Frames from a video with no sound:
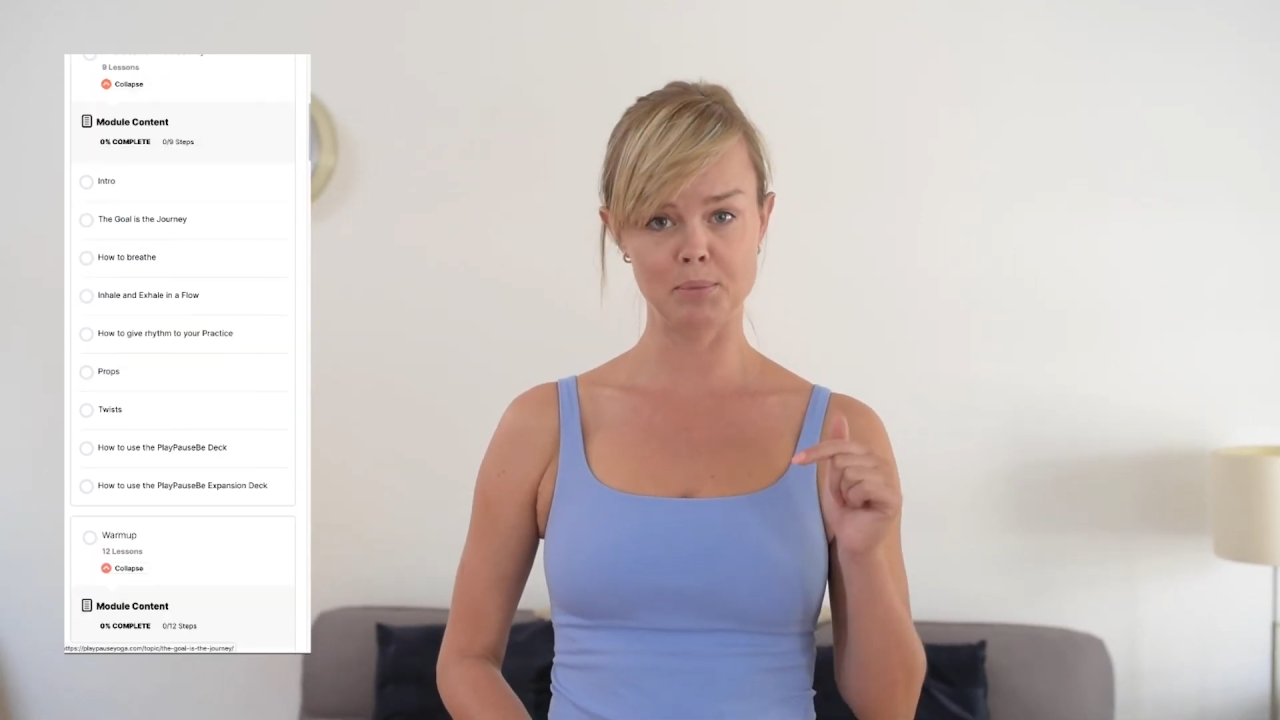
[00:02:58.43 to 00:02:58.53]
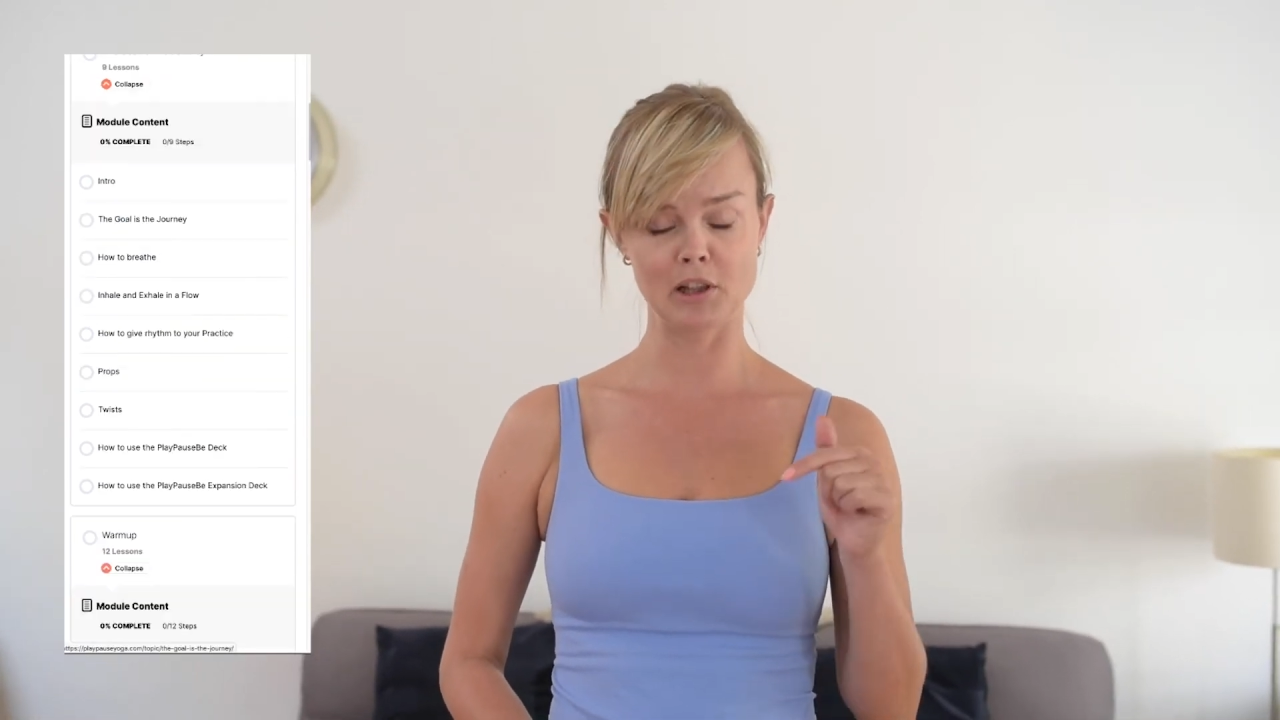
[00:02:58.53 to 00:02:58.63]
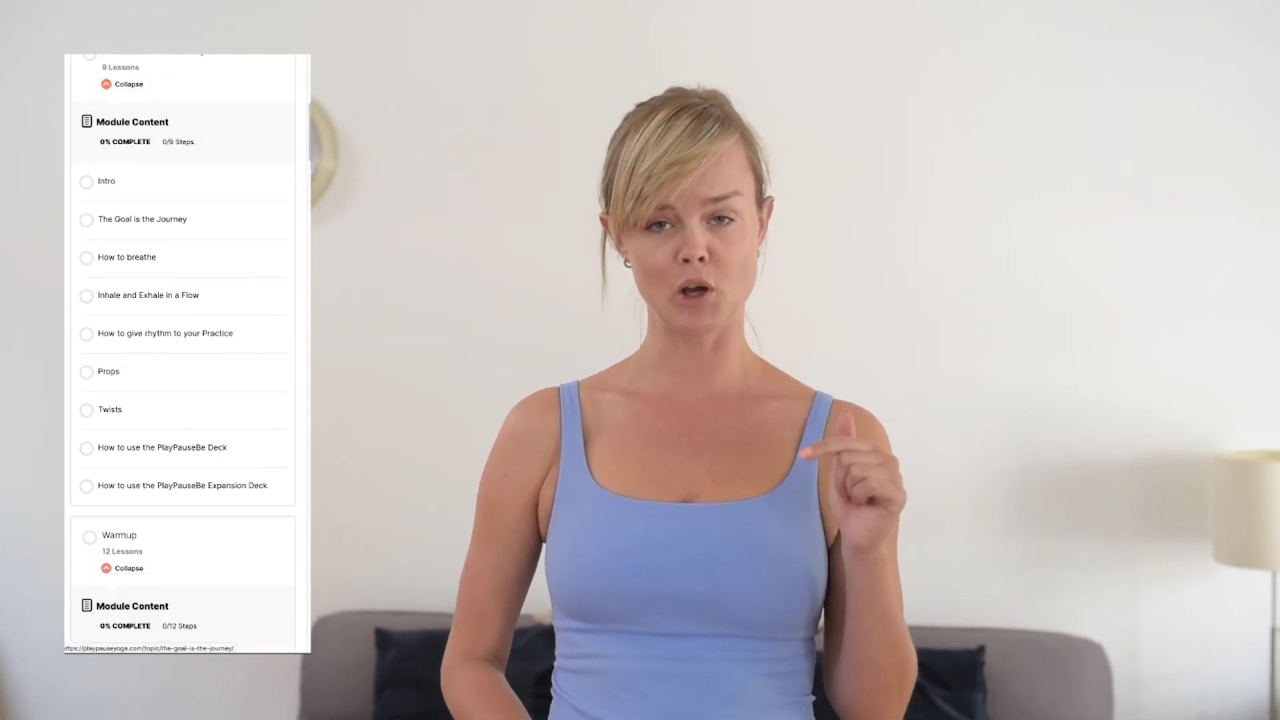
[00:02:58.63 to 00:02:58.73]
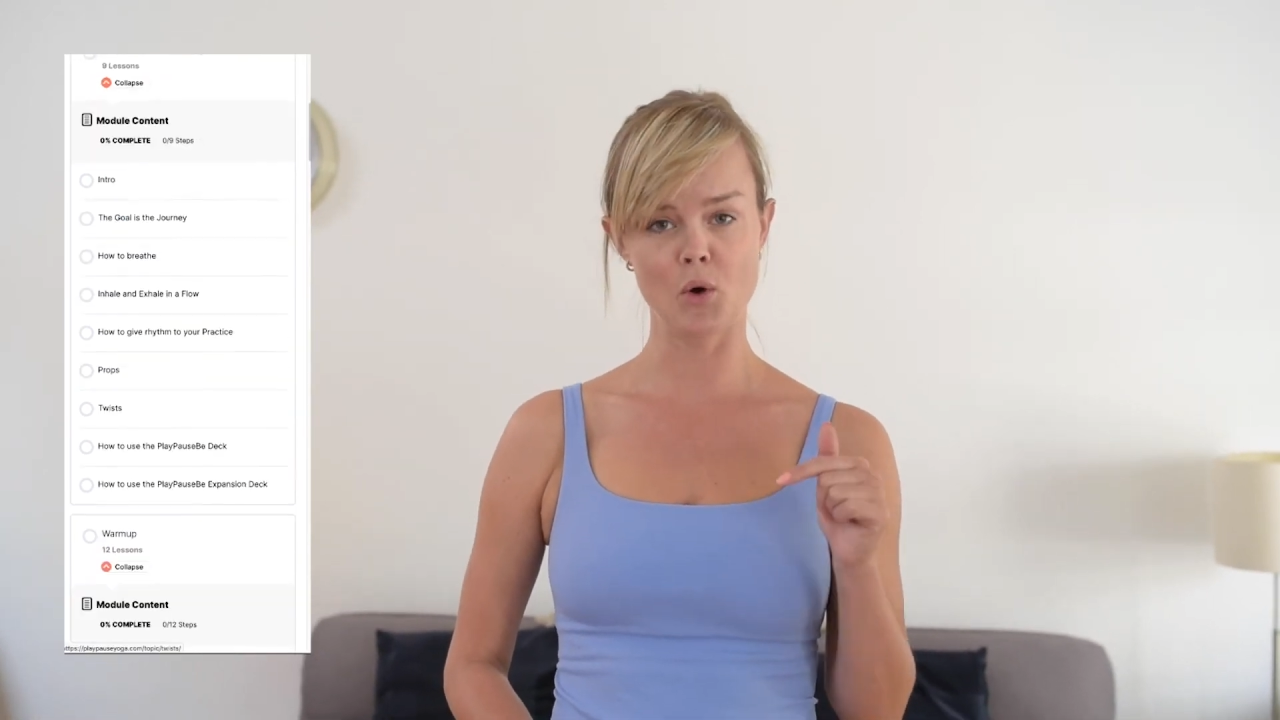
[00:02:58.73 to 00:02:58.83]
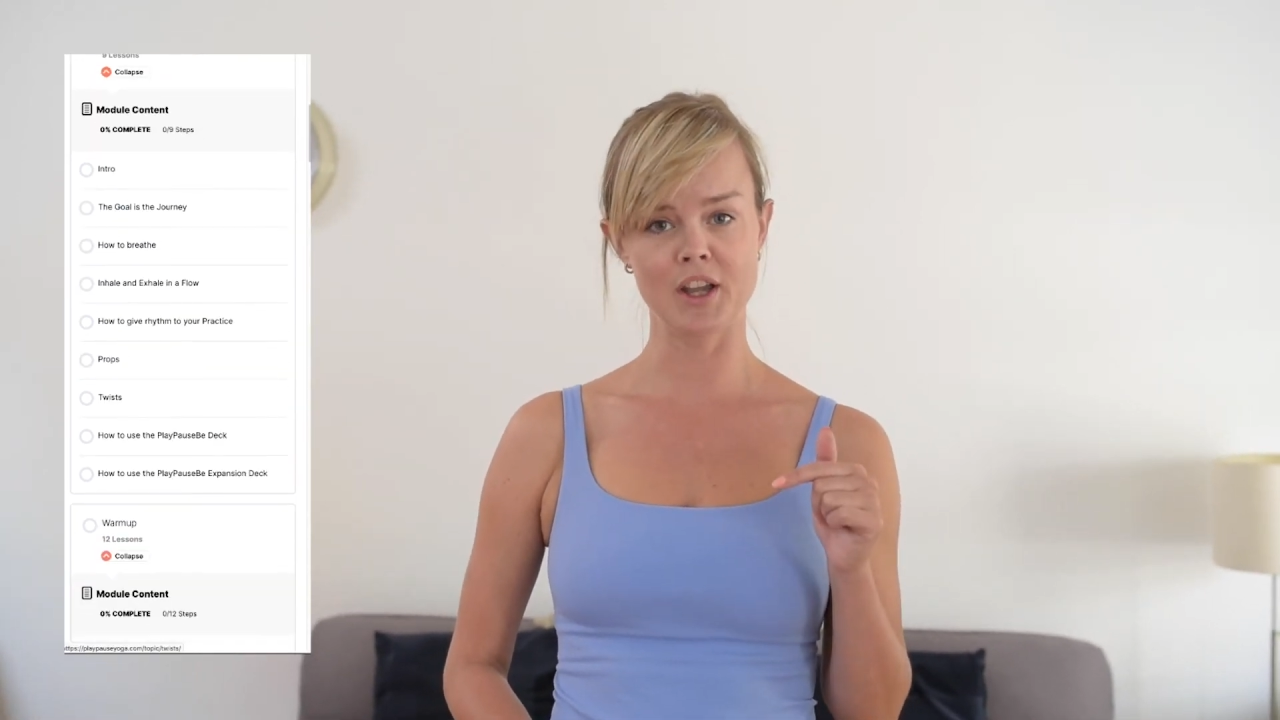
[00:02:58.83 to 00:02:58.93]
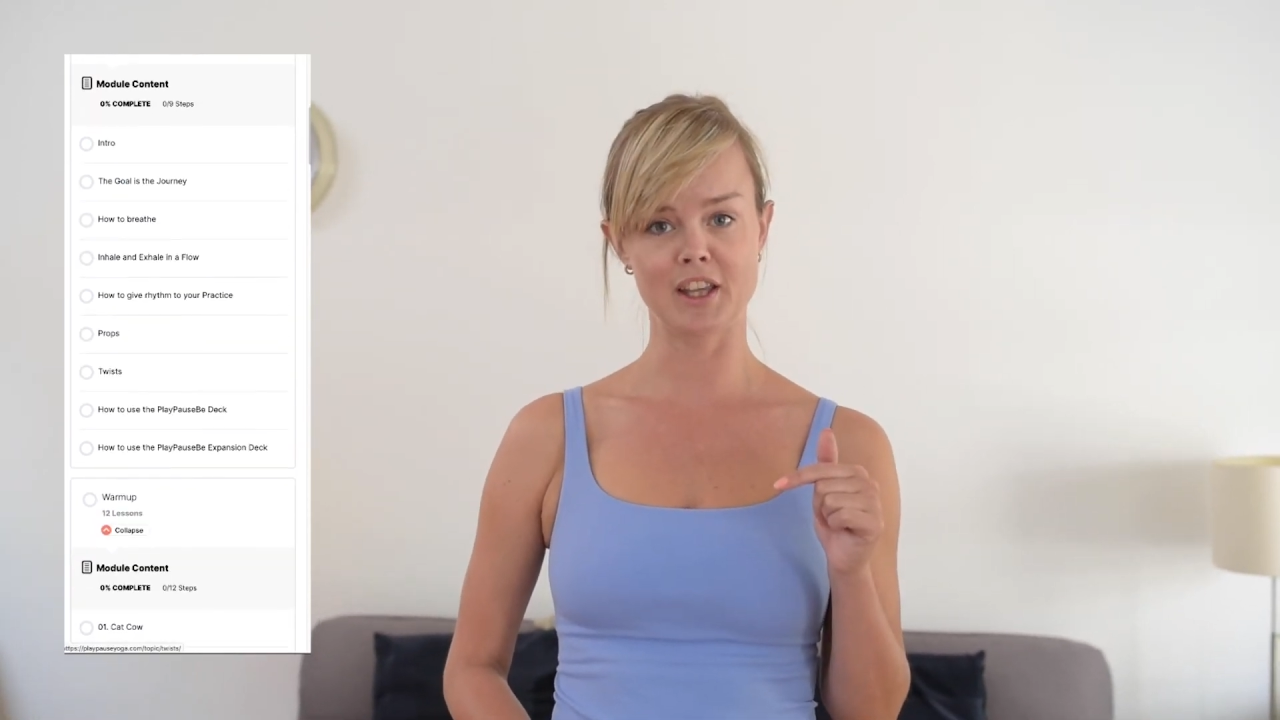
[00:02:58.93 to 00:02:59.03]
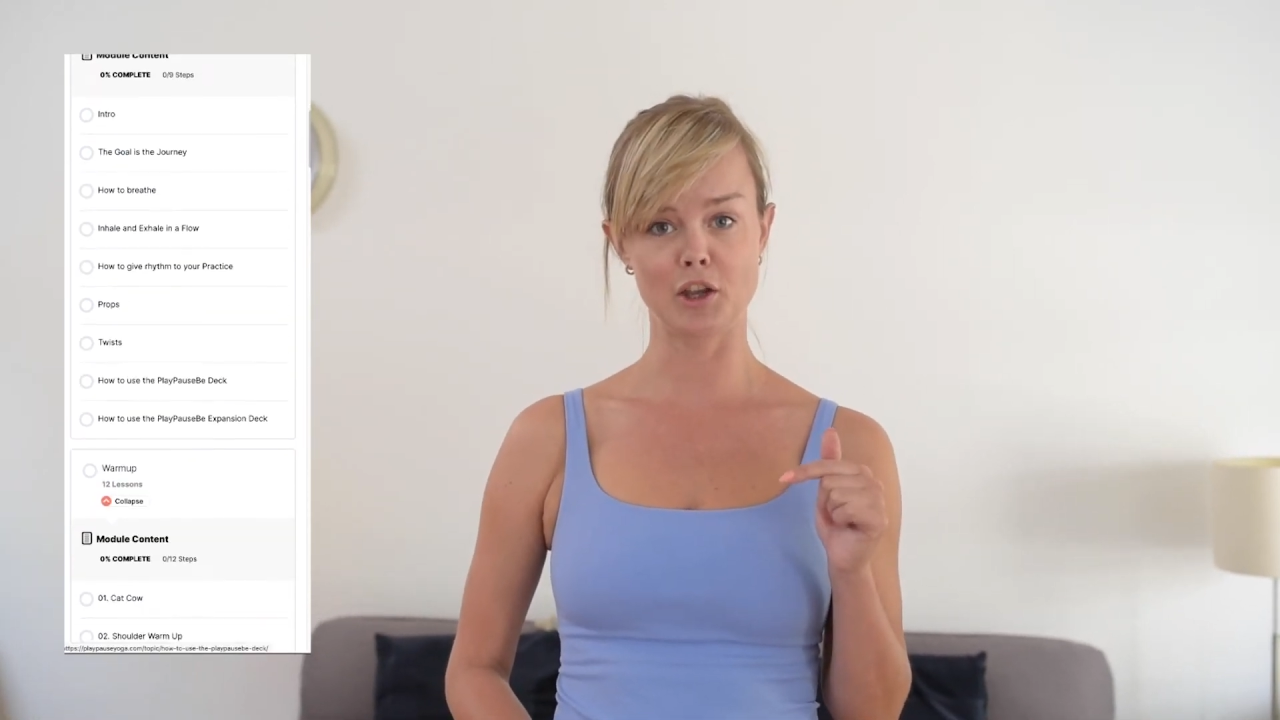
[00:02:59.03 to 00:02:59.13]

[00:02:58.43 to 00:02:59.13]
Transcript: below and